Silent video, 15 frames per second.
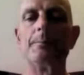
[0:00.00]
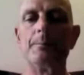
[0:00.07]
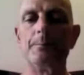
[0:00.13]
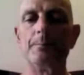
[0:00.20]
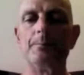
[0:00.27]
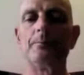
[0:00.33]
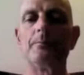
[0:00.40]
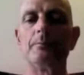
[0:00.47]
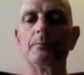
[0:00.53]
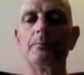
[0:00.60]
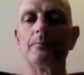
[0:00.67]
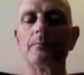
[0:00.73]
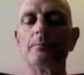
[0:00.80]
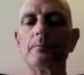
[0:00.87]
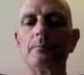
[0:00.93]
And have you seen a
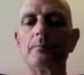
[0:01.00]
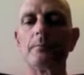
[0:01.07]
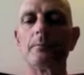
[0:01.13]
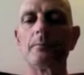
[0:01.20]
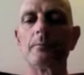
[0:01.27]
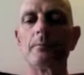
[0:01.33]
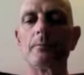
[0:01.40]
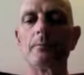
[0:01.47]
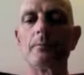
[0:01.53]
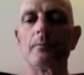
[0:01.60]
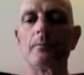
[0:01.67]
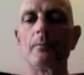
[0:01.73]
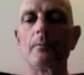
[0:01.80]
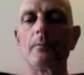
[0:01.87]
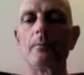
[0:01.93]
difference from
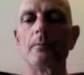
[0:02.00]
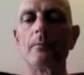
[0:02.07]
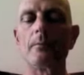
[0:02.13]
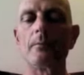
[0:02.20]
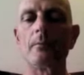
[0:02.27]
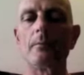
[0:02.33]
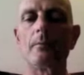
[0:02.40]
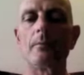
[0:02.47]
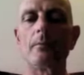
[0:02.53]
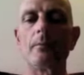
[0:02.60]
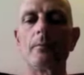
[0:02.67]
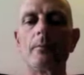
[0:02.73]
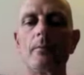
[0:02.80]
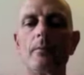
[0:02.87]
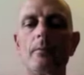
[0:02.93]
where you started
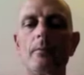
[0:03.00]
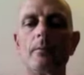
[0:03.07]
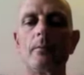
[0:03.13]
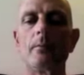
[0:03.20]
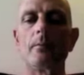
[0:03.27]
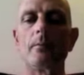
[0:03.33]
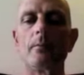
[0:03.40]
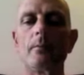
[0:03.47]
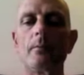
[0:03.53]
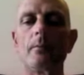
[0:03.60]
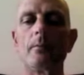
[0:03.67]
to where you are now?